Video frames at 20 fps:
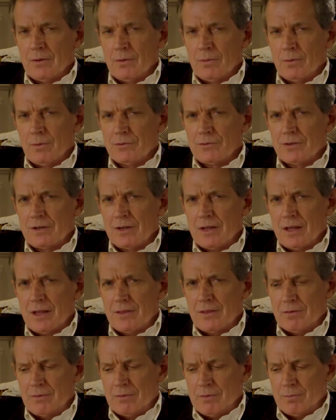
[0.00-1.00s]
was
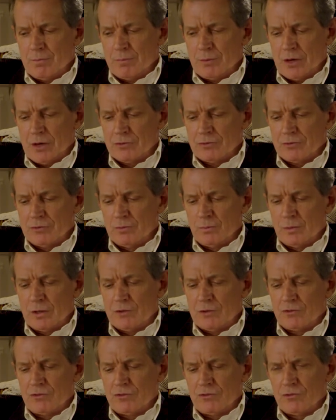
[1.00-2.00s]
another impression
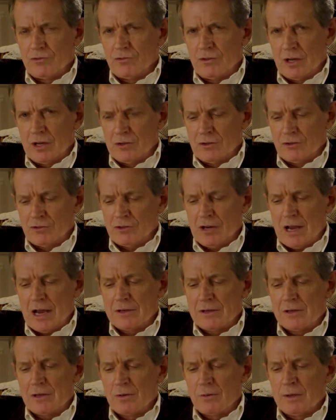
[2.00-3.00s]
which, in a
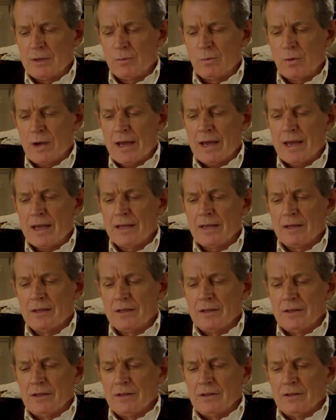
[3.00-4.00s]
shadowy way,
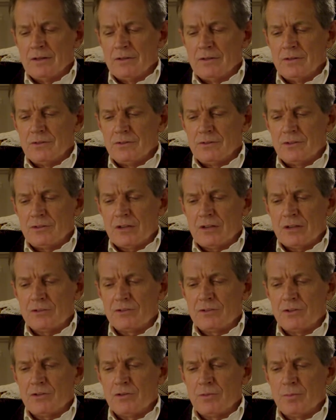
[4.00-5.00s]

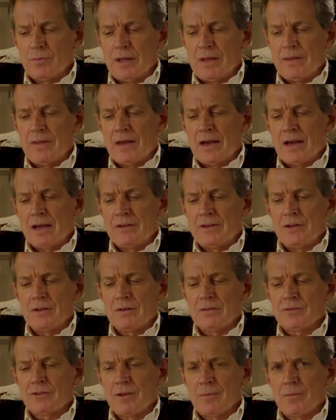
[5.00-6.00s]
suggested to me the idea
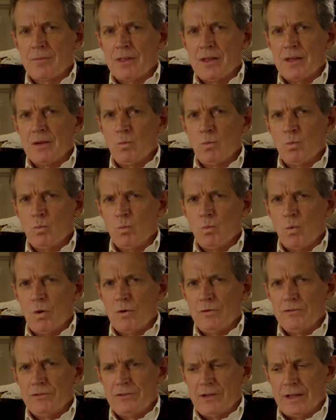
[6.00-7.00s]
of something
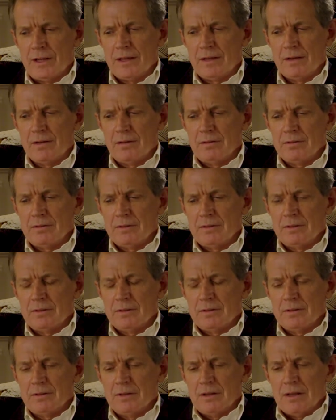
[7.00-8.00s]
wanting.
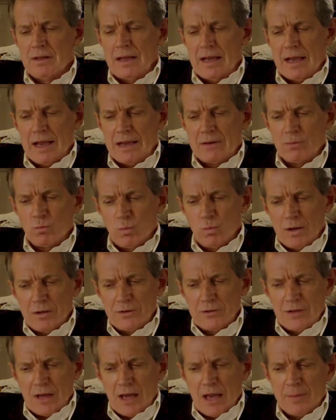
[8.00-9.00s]
At one
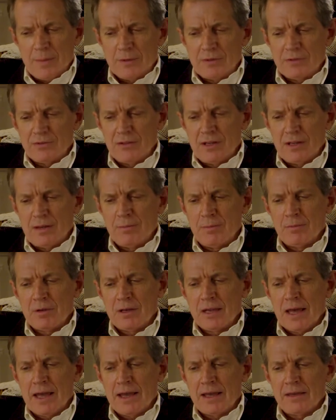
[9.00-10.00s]
time, it seemed
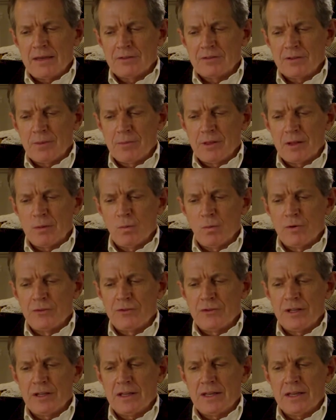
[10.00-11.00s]
like something
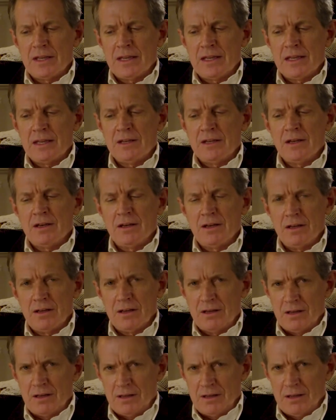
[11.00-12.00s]
wanting in
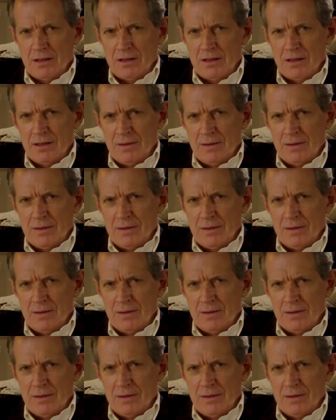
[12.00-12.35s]
her,